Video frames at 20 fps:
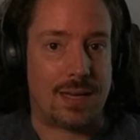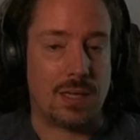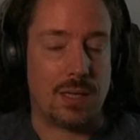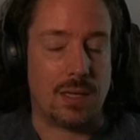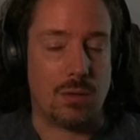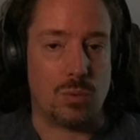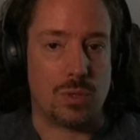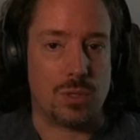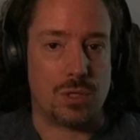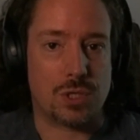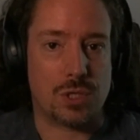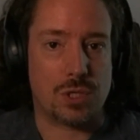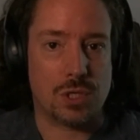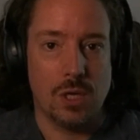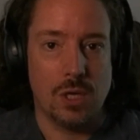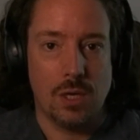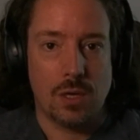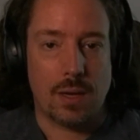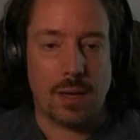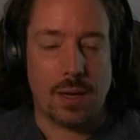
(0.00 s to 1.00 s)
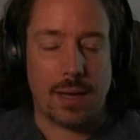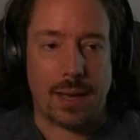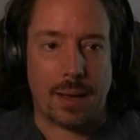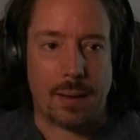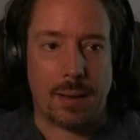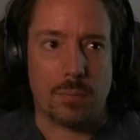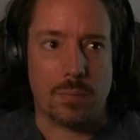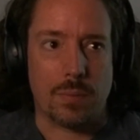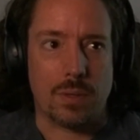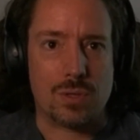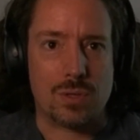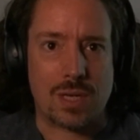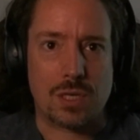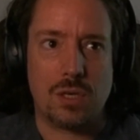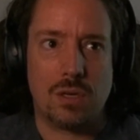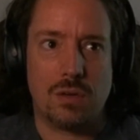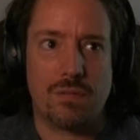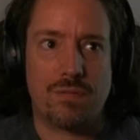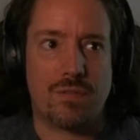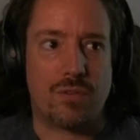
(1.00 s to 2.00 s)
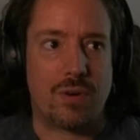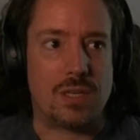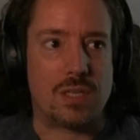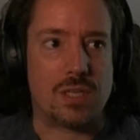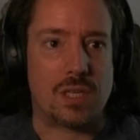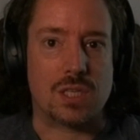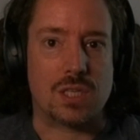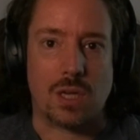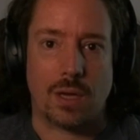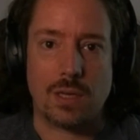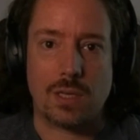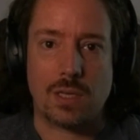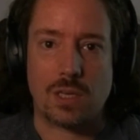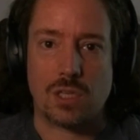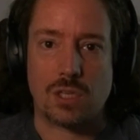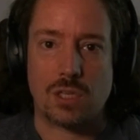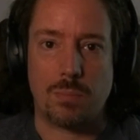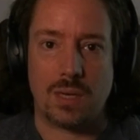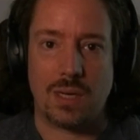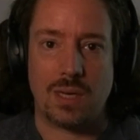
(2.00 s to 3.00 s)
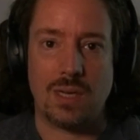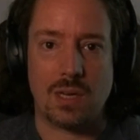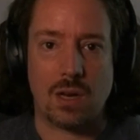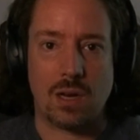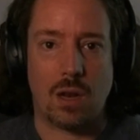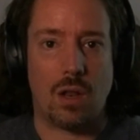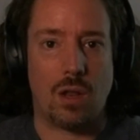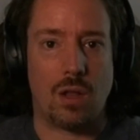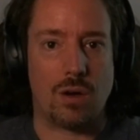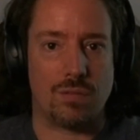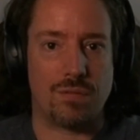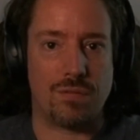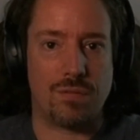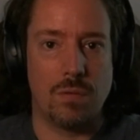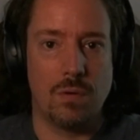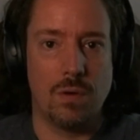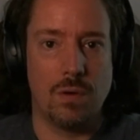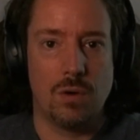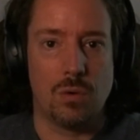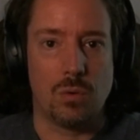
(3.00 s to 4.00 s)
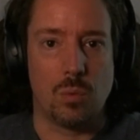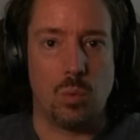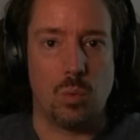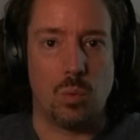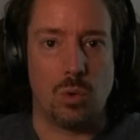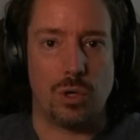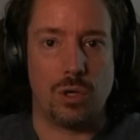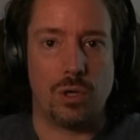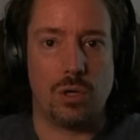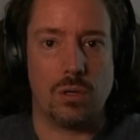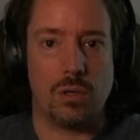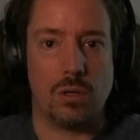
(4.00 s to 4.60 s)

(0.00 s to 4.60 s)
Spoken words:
He was actually a forensic scientist, but he did a lot of work.